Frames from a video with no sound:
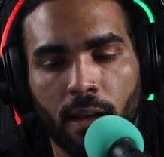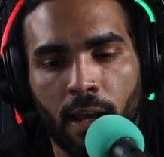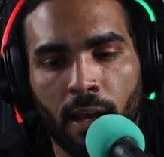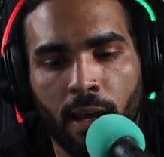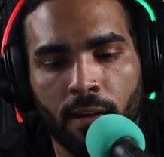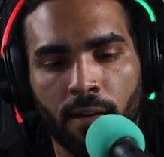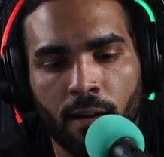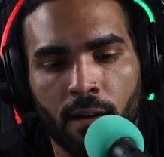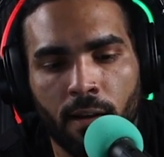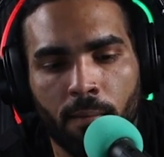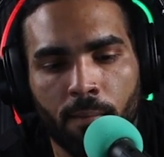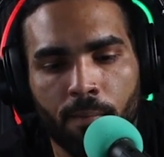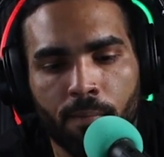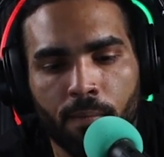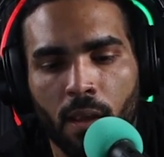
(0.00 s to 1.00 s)
And
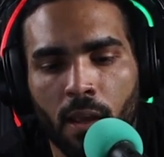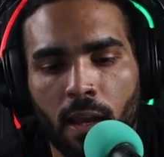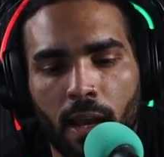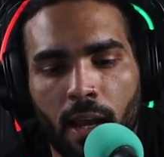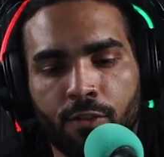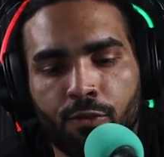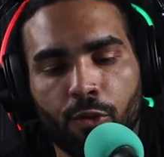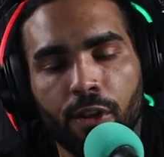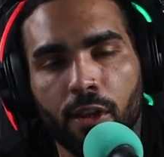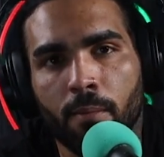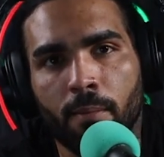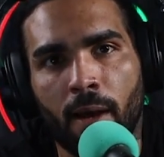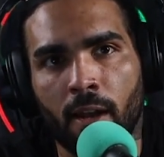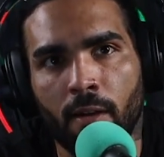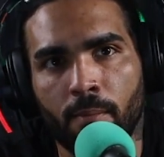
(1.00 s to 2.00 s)
it's really
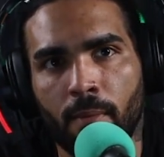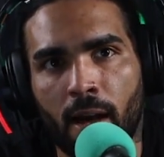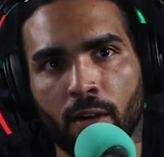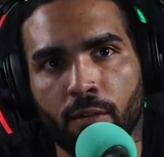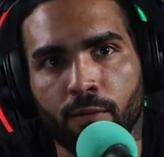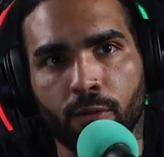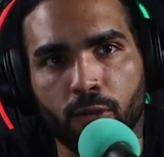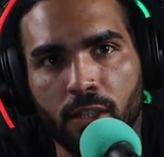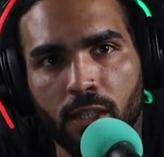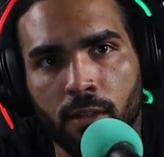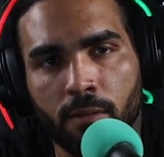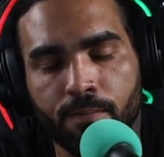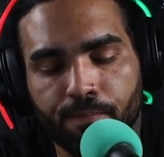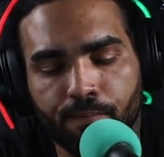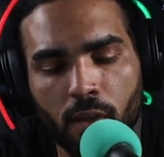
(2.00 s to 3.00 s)
about a matter of
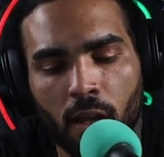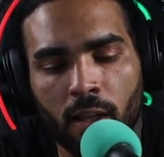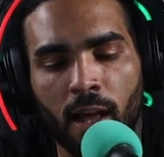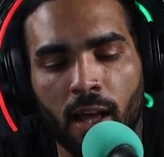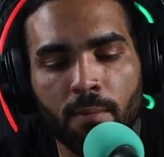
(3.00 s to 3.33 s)
routine. A lot of